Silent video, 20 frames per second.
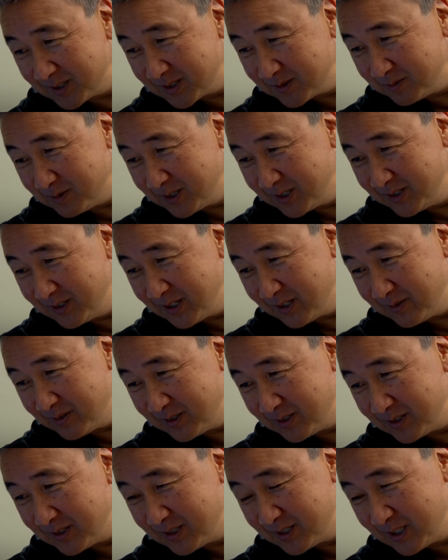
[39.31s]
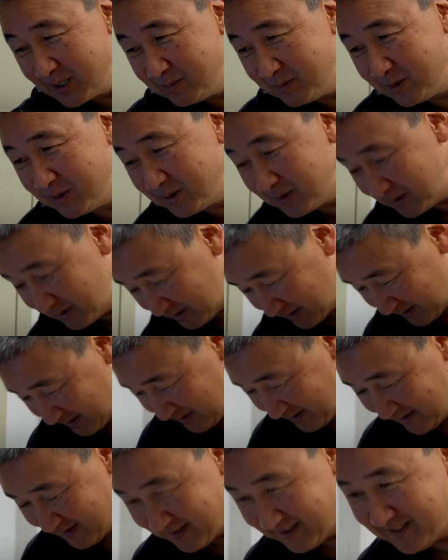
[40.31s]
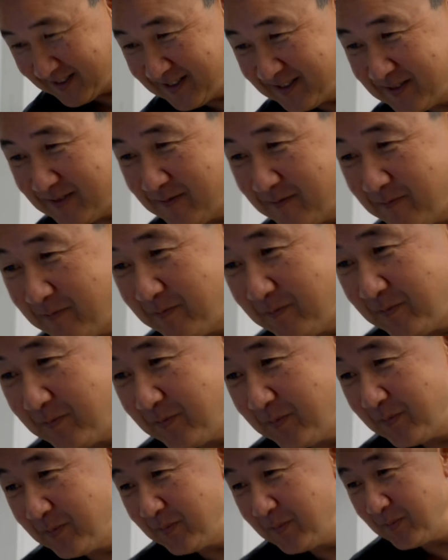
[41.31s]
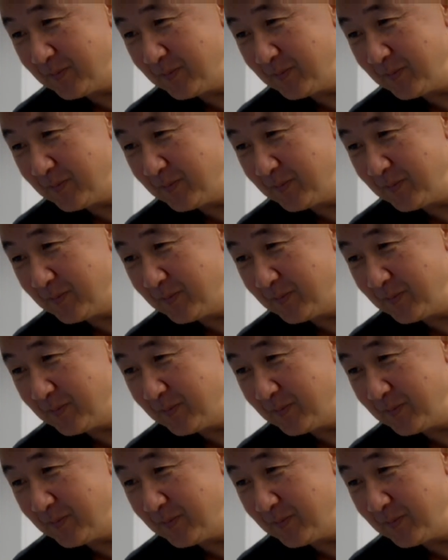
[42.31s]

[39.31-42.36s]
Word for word: Dishwashers, power drills, uh,